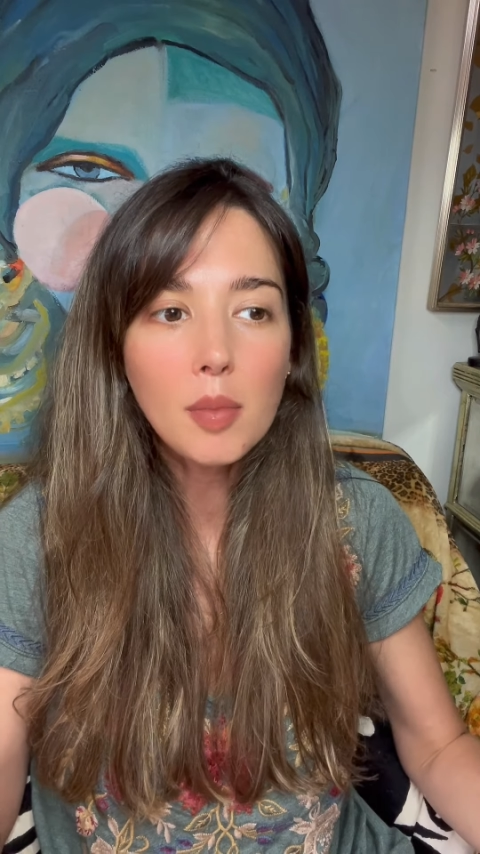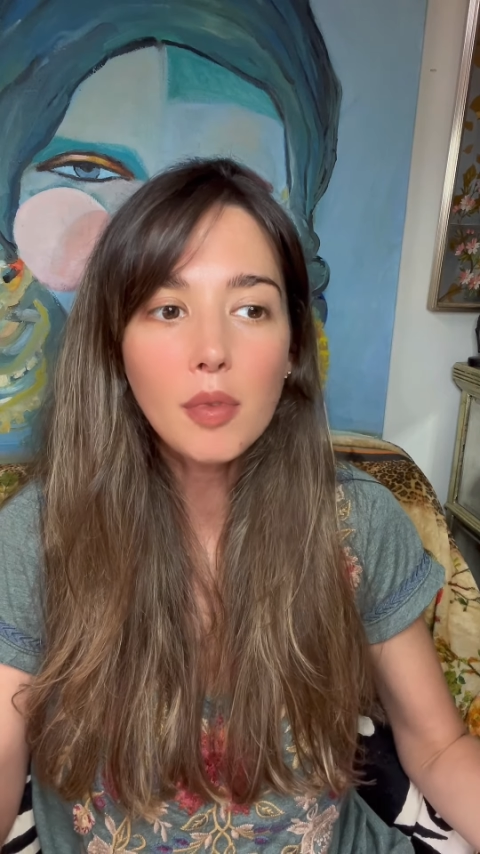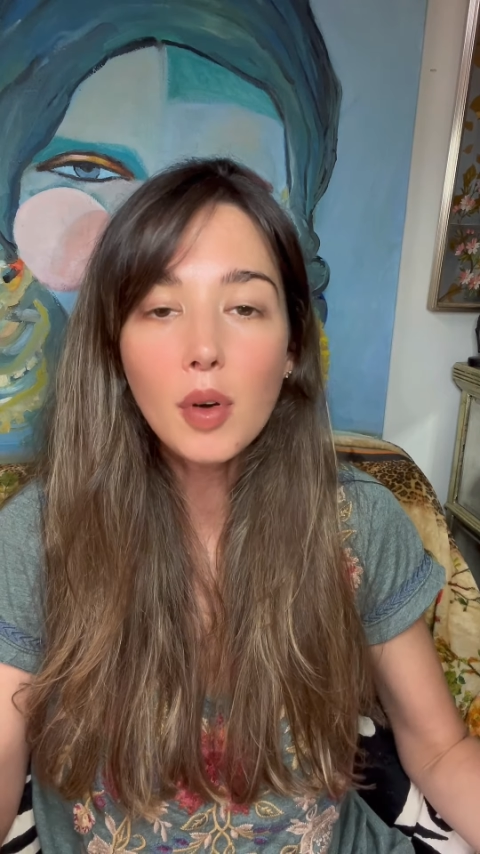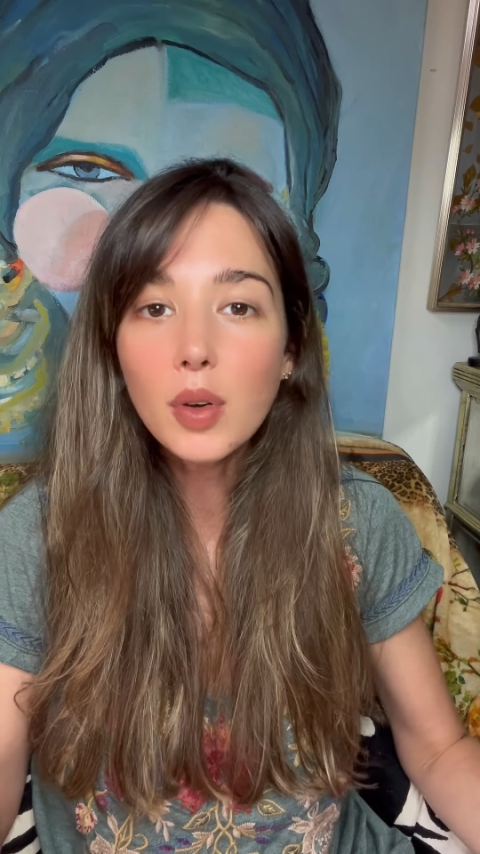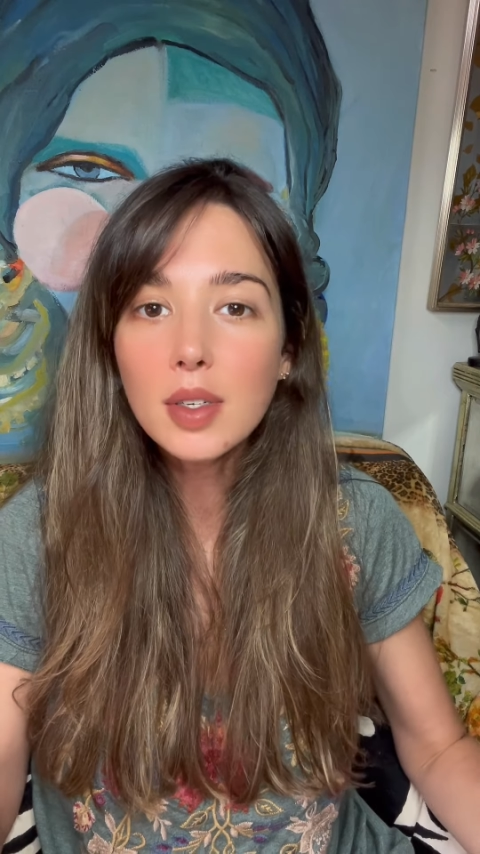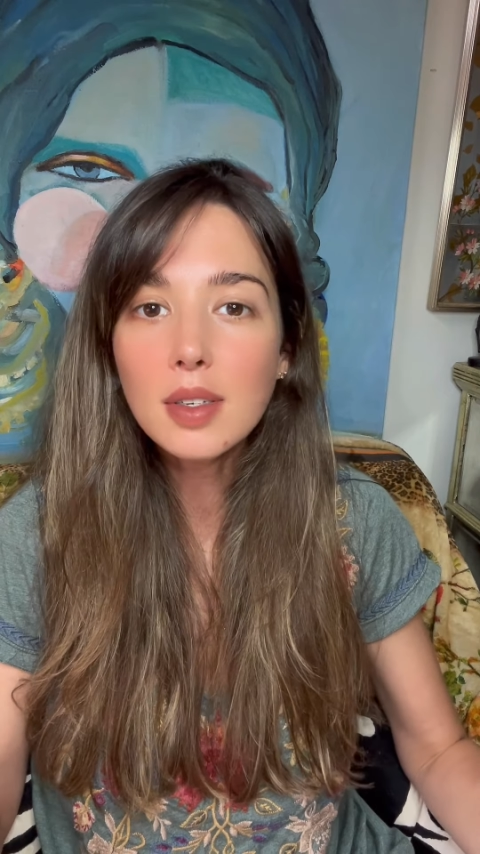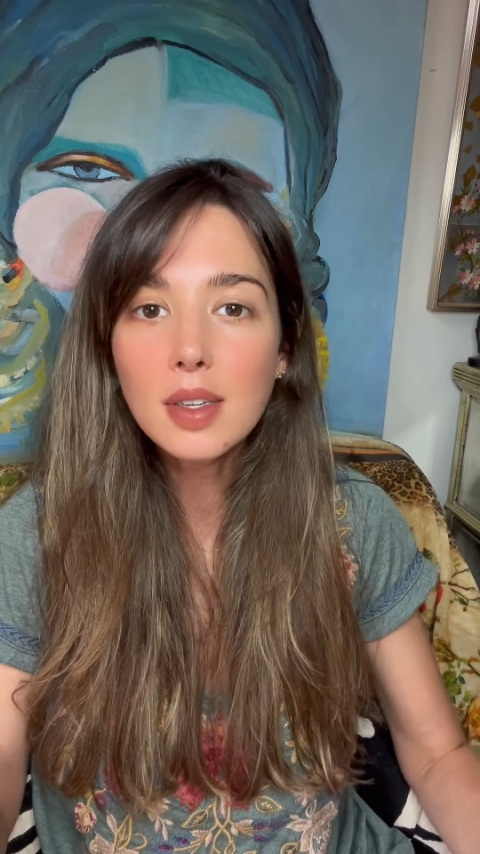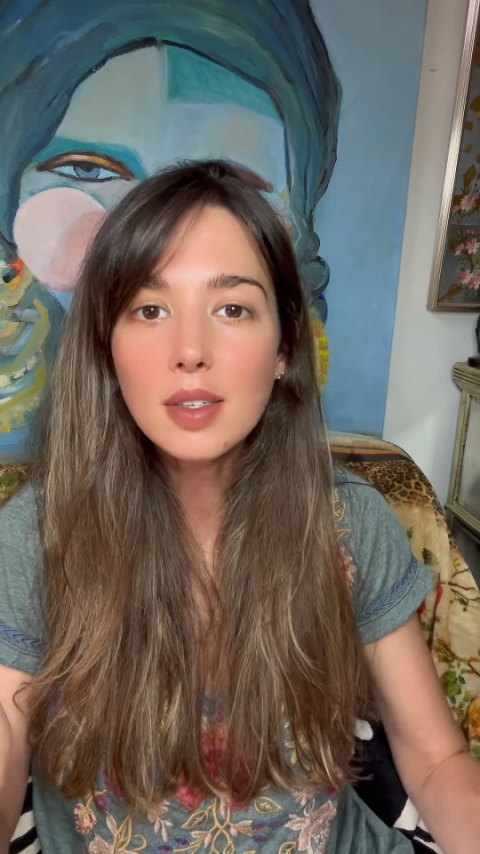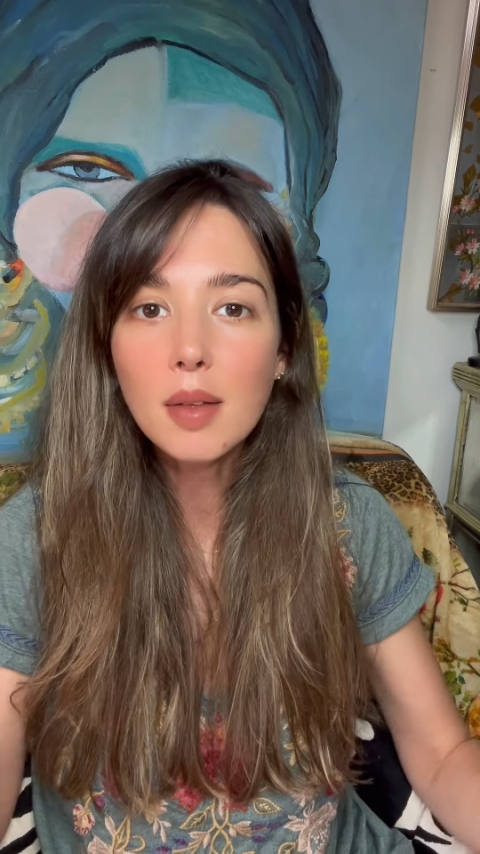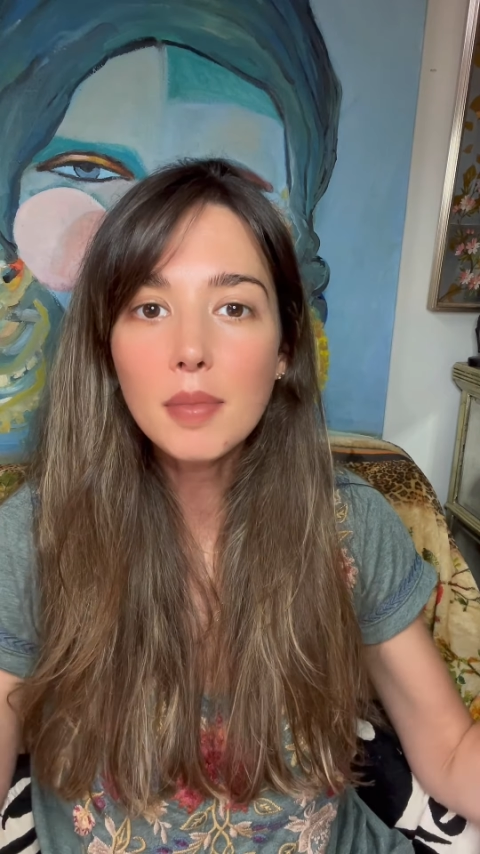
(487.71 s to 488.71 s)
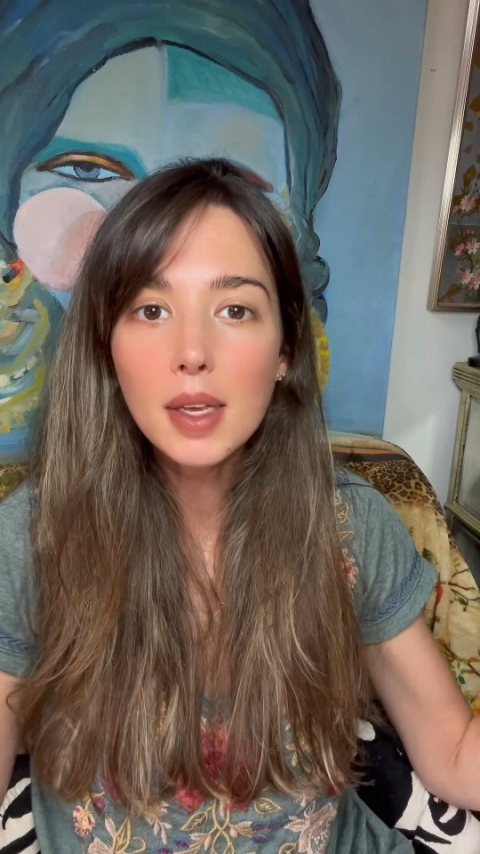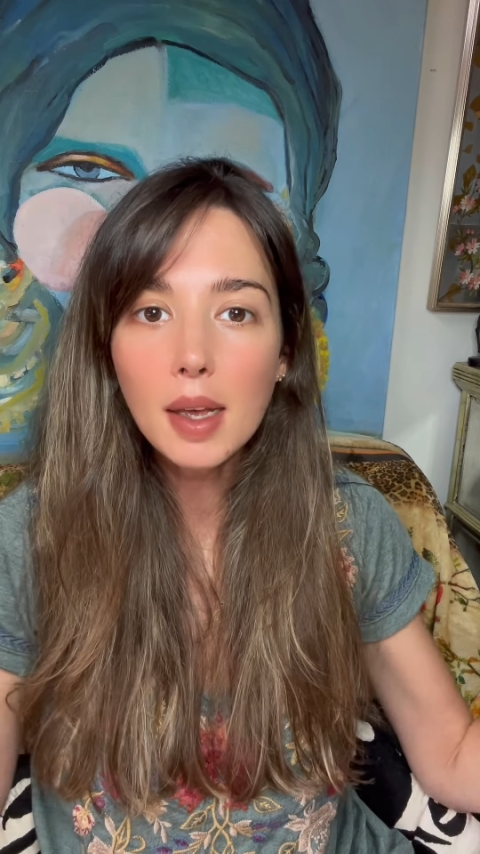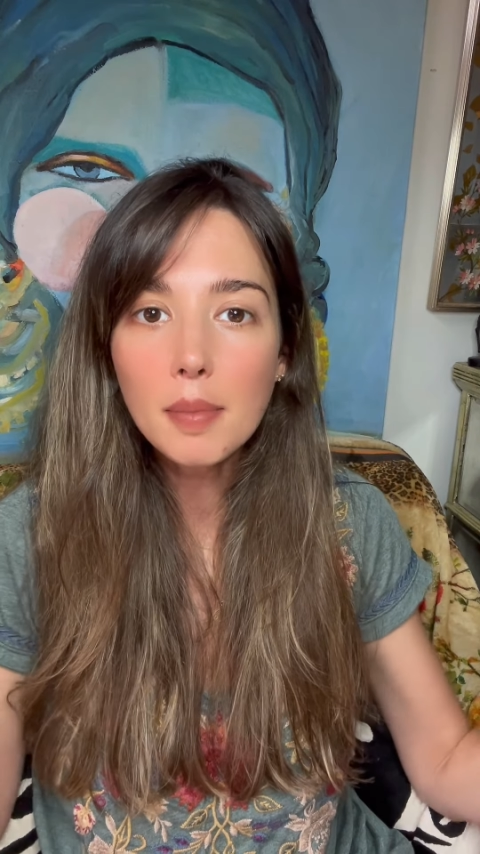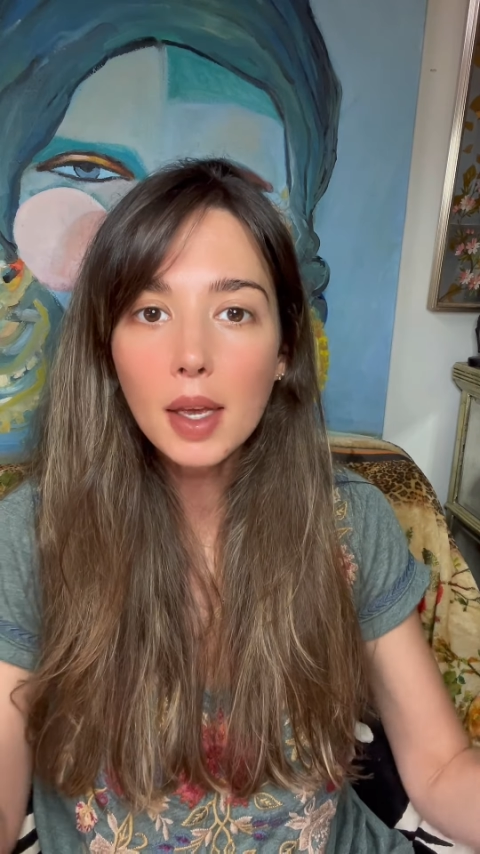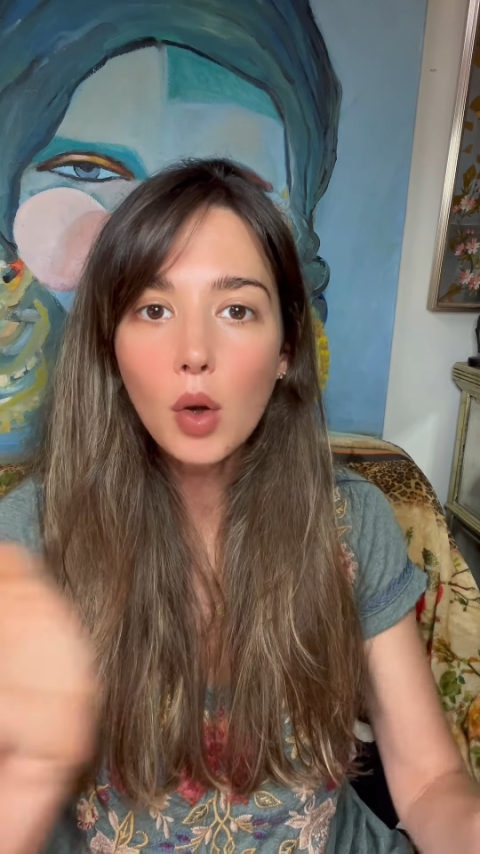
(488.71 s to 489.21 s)
focused on something,
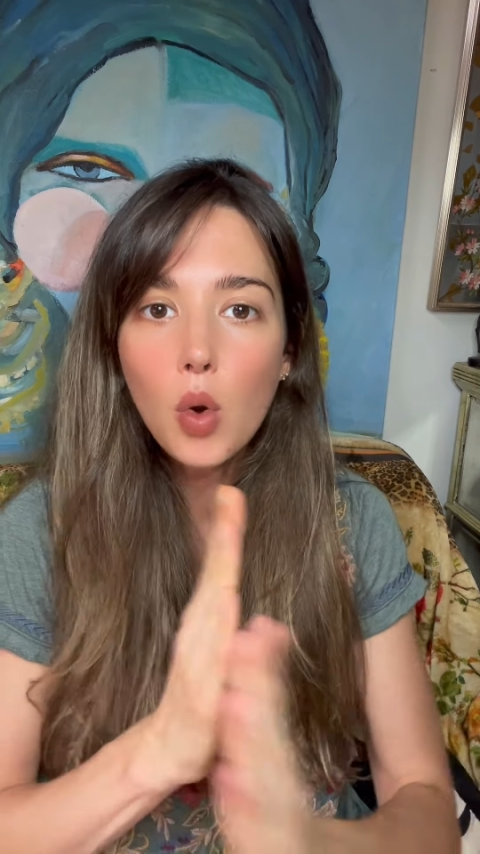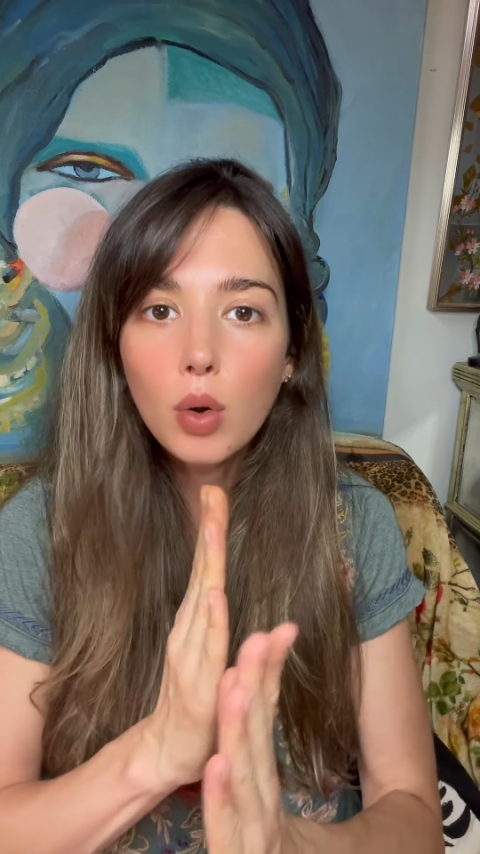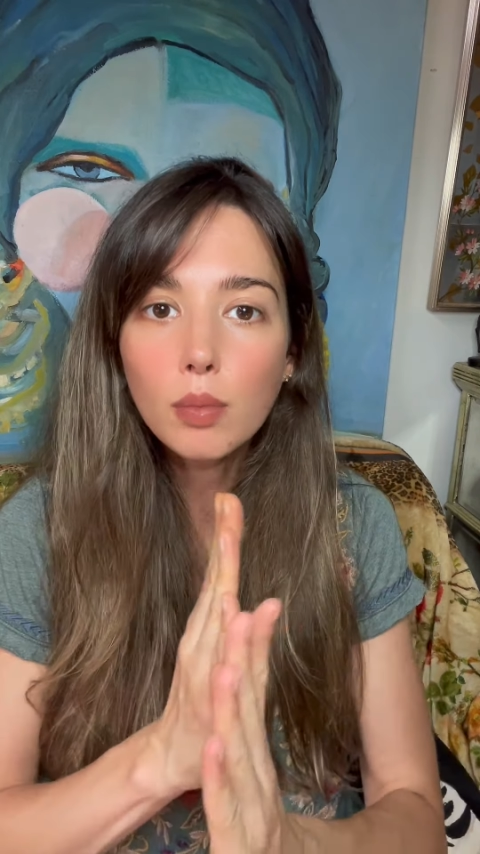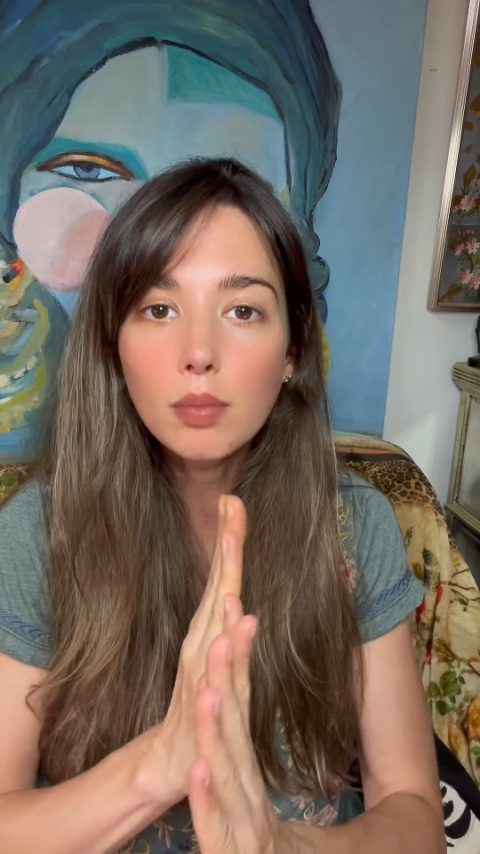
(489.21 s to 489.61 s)
I'm like whoosh,